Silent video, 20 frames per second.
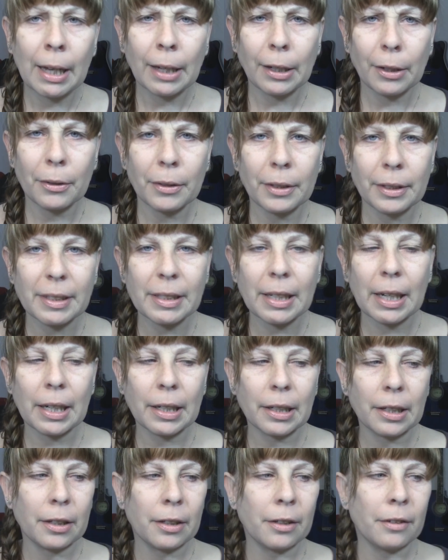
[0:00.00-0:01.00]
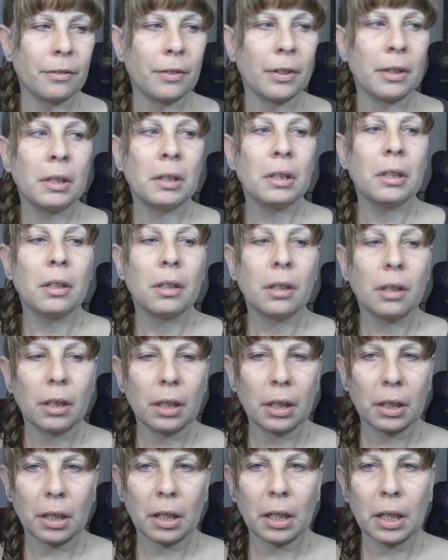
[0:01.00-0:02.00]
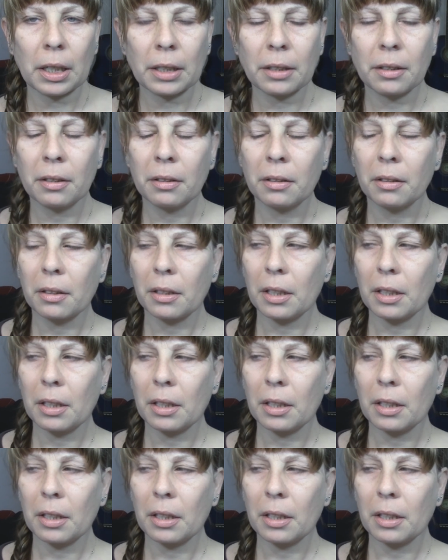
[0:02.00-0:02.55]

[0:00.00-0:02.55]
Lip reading: I know it's kind of a lot,